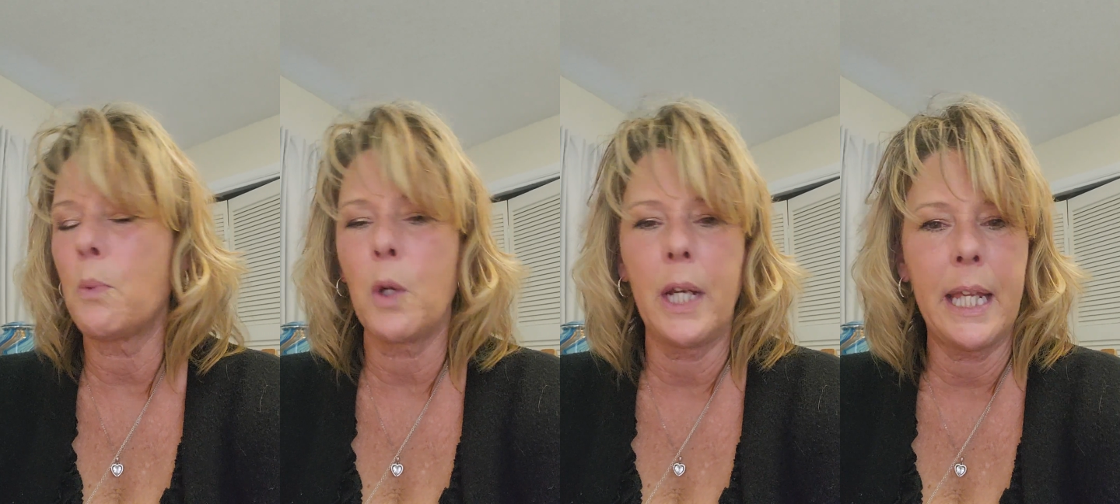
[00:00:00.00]

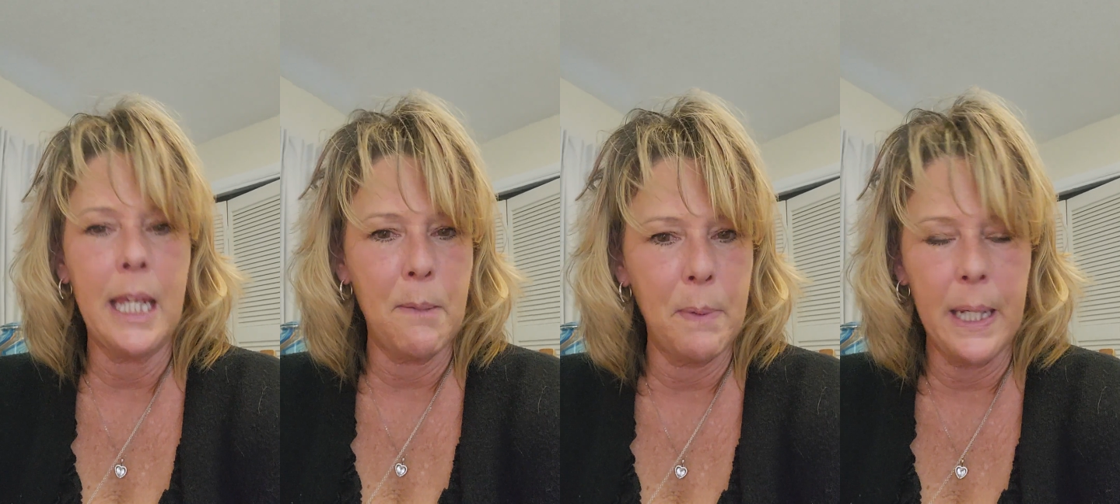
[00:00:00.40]
We're going to
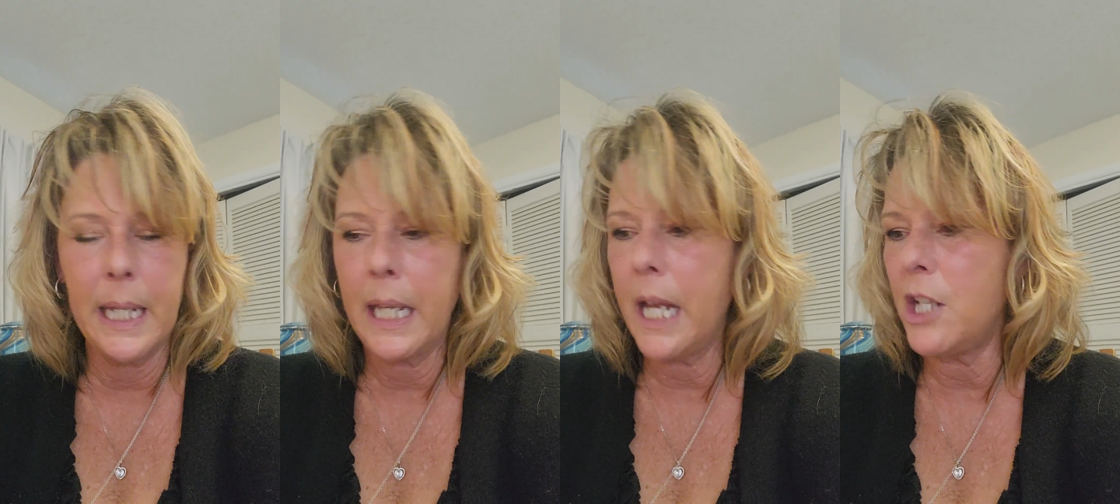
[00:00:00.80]
keep an
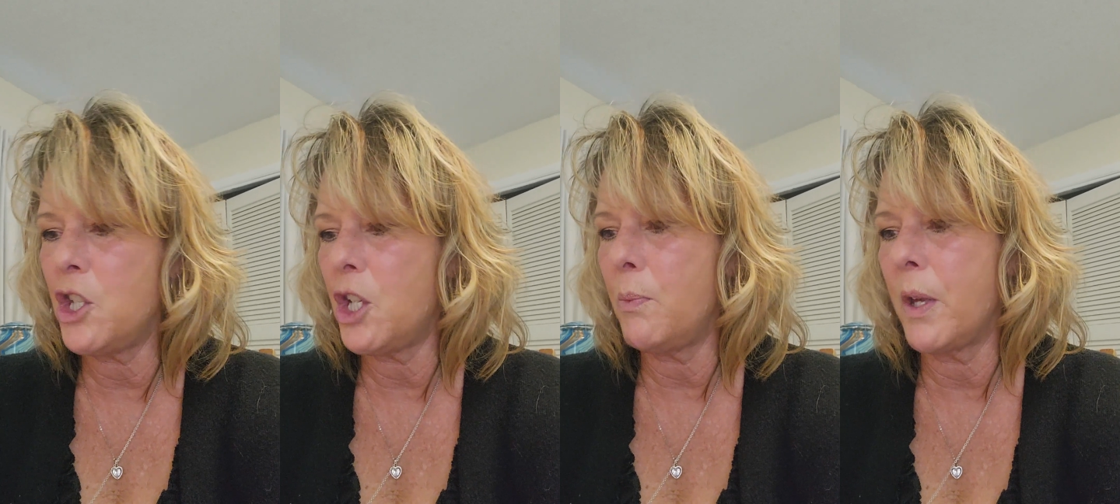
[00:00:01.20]

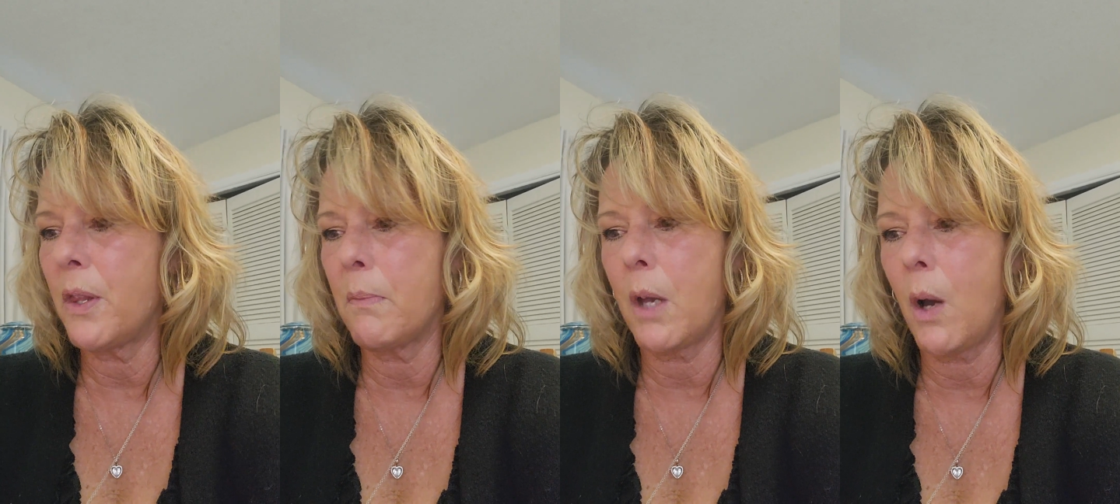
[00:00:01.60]
EKG
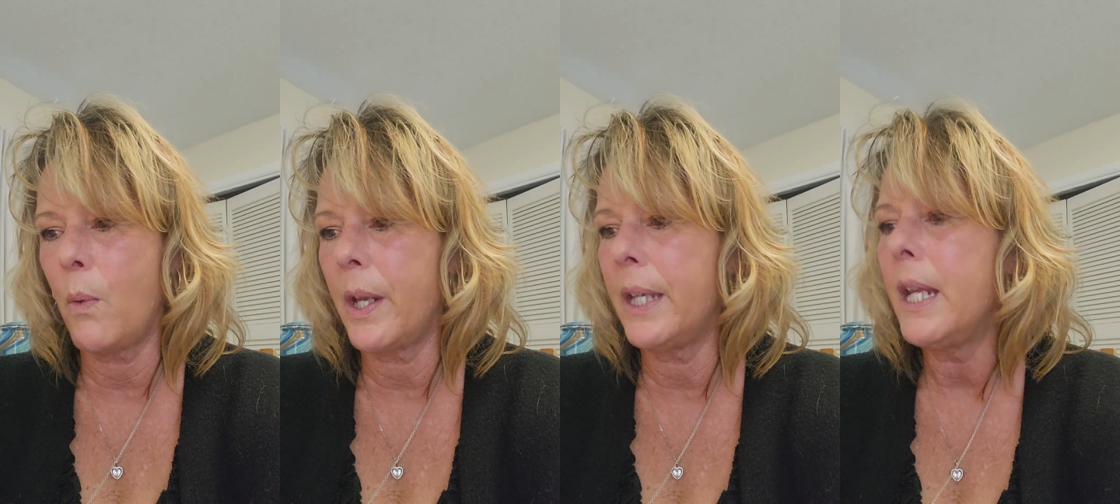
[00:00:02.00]
rhythm
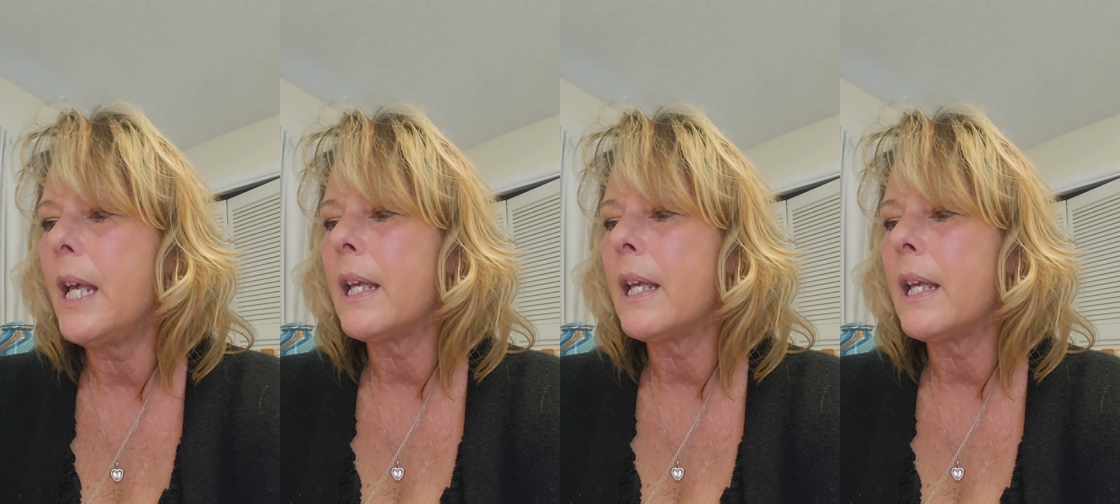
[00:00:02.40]
going.